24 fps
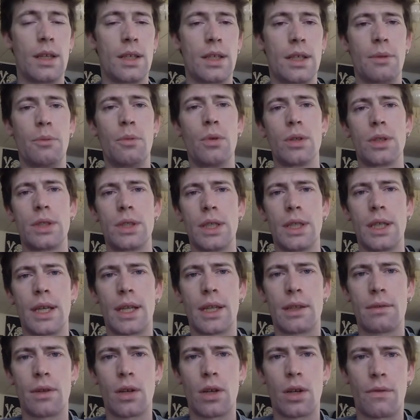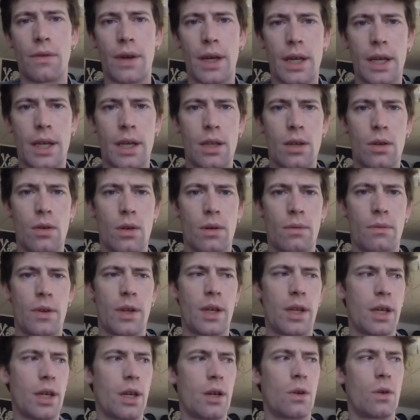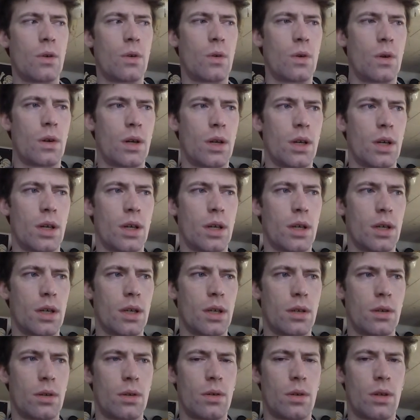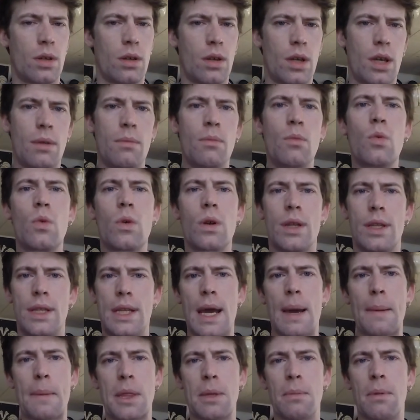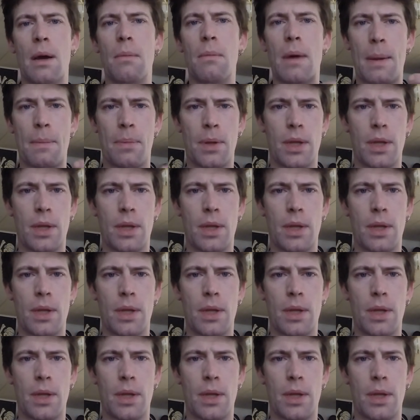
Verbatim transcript: So we'll see down the road if I get into a video uh, in more depth about my